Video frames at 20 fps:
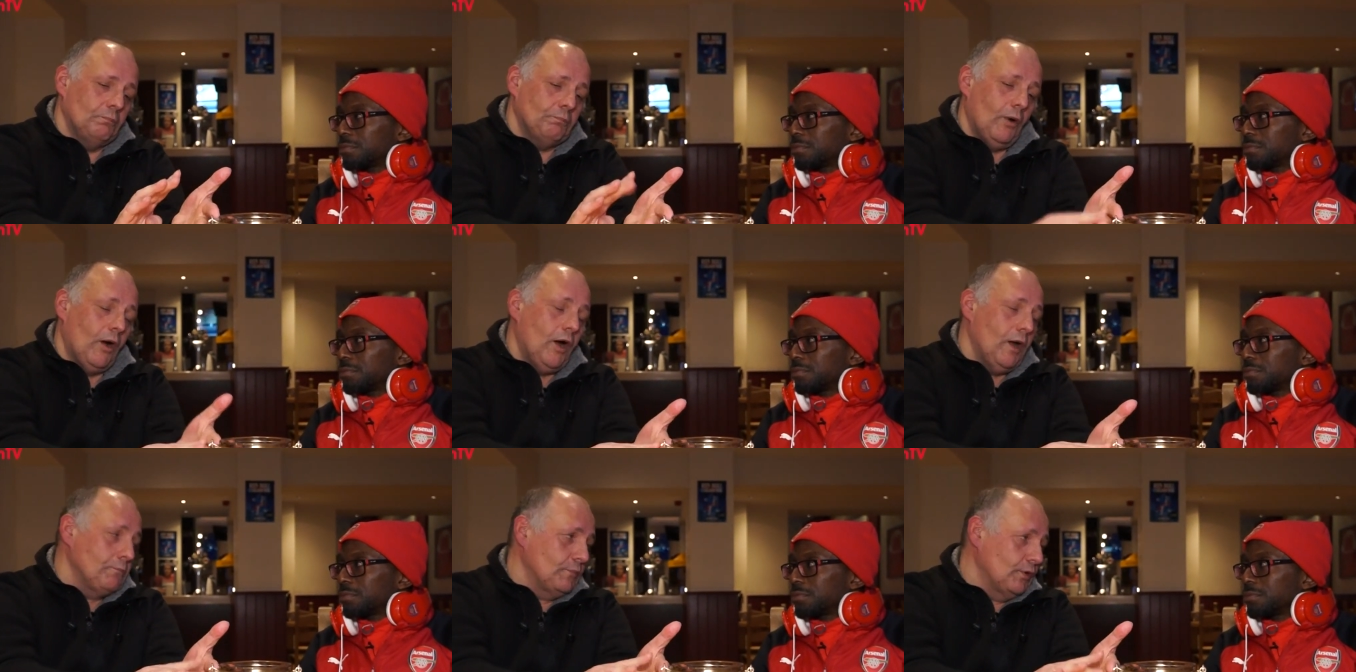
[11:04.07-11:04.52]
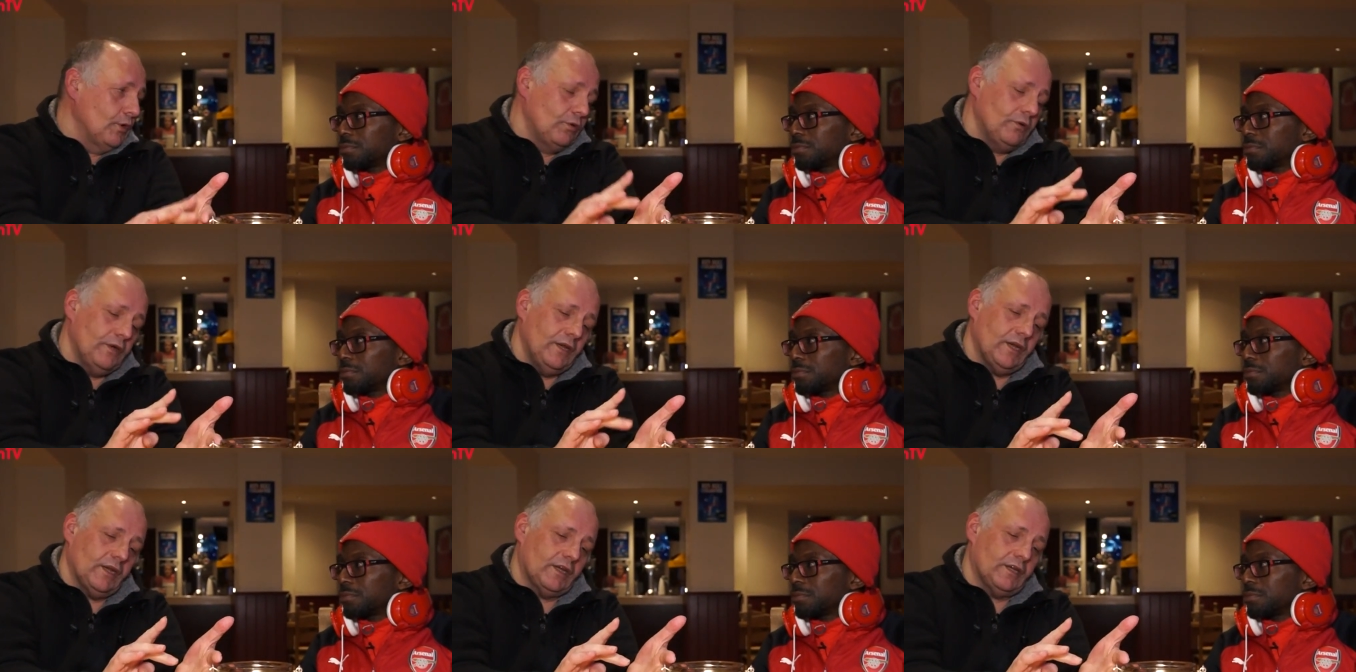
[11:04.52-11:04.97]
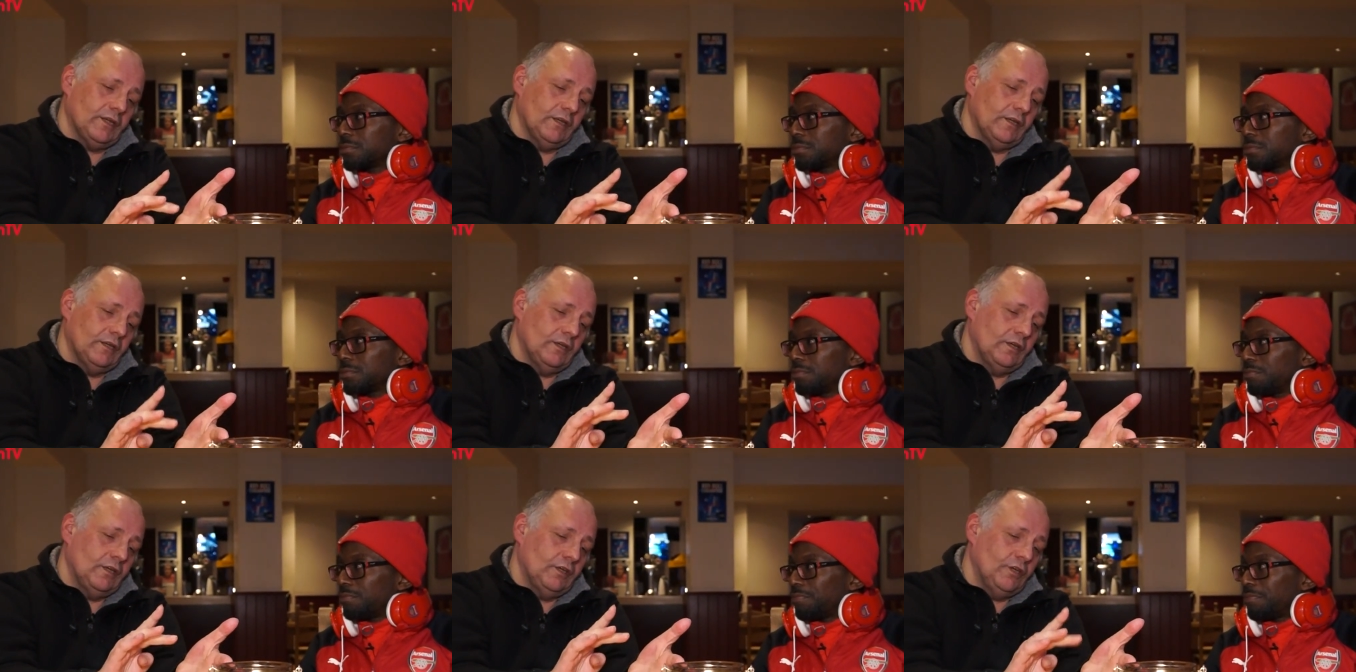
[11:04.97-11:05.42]
Speaker 1: Bayern Munich,
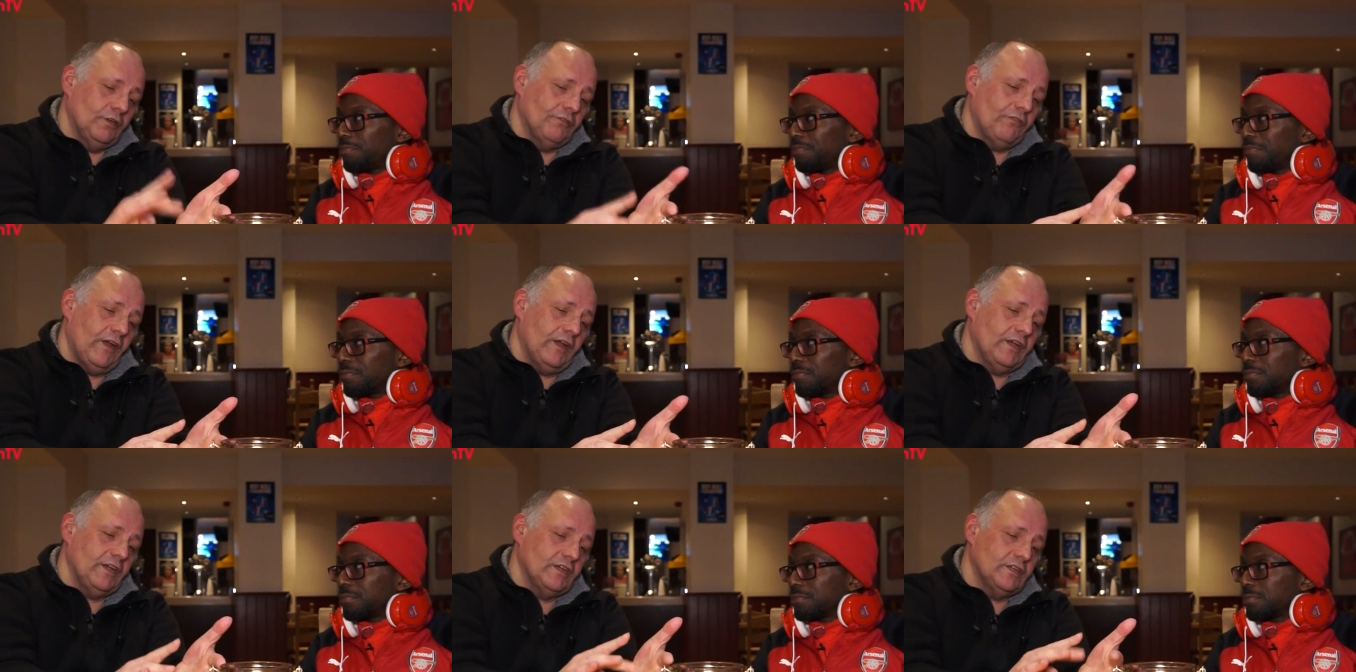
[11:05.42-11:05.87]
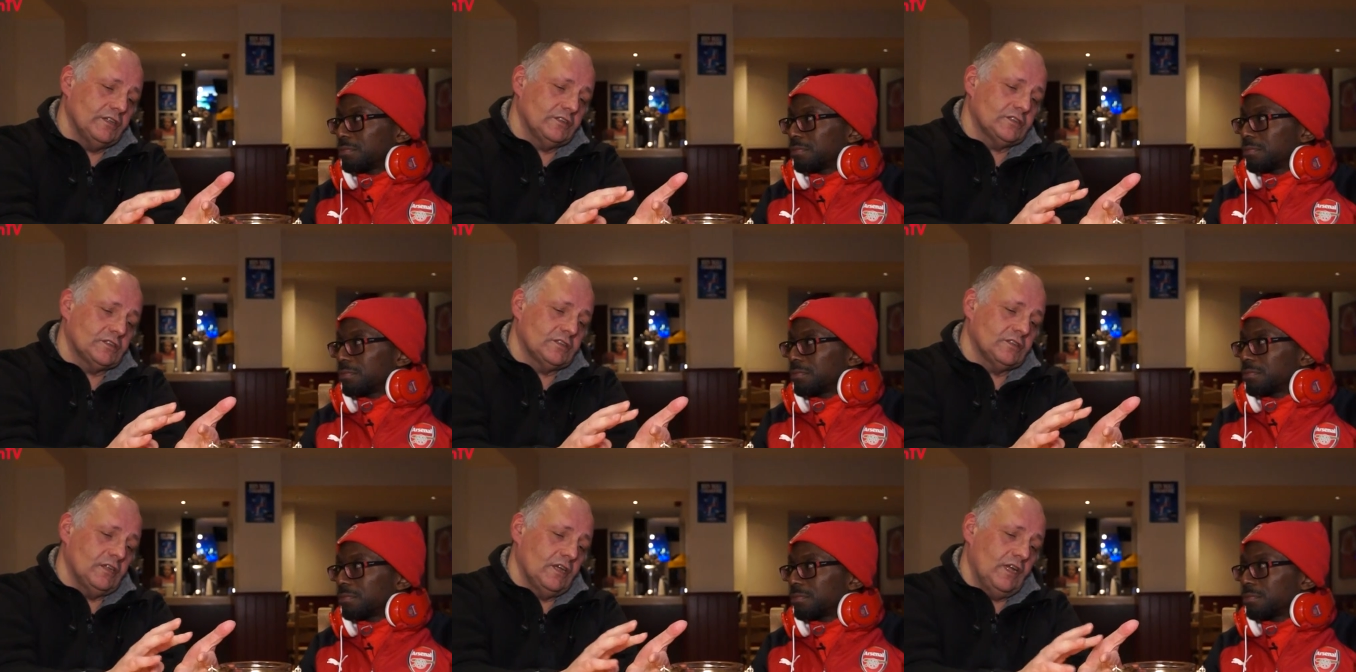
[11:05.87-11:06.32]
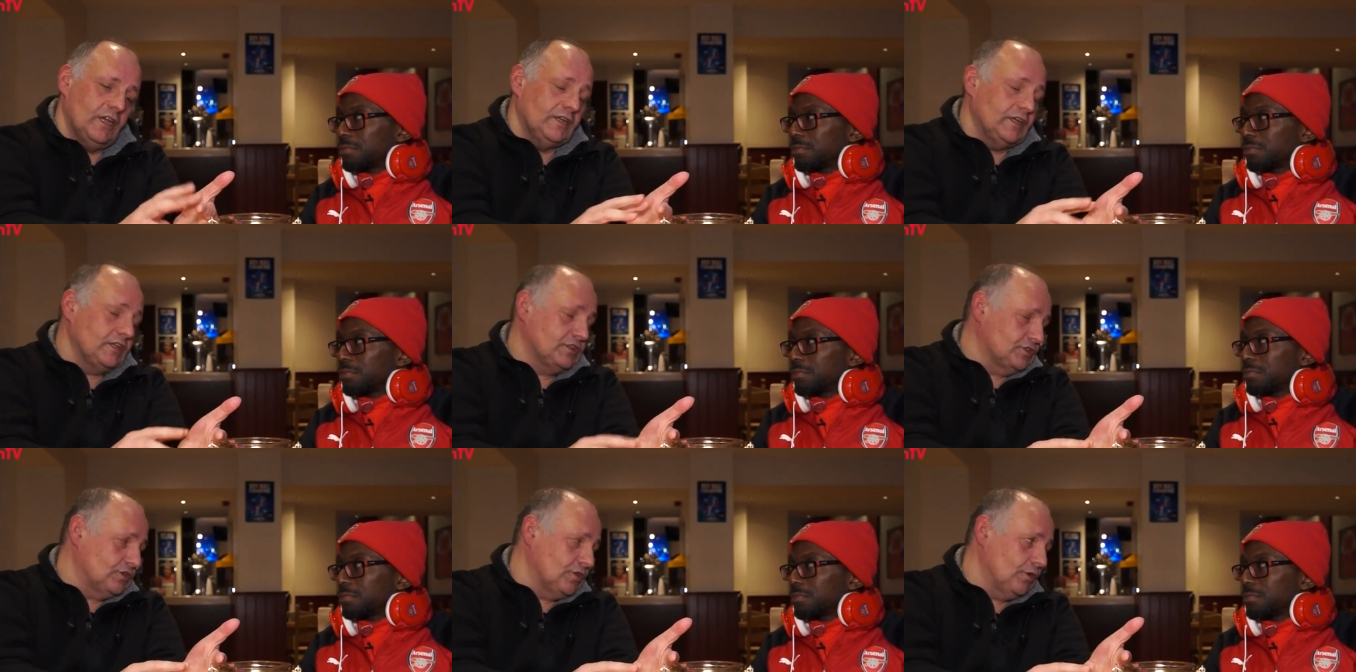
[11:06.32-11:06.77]
Juventus, and
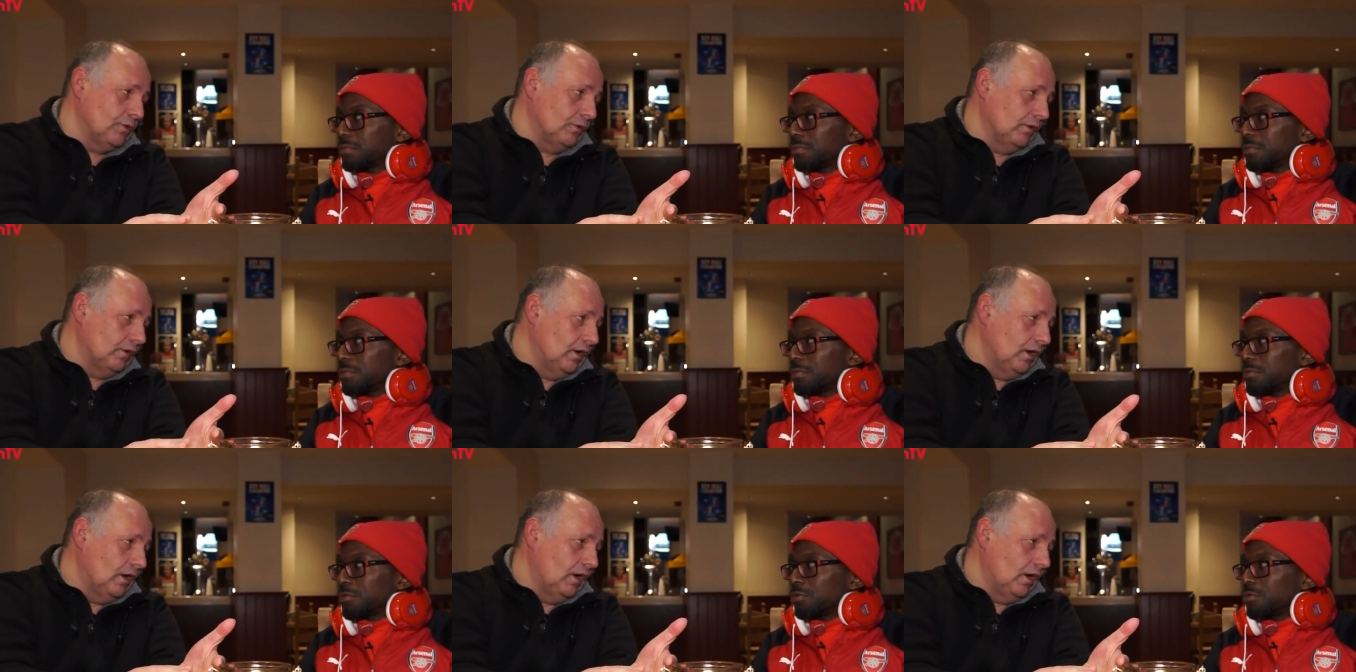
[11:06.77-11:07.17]
these two.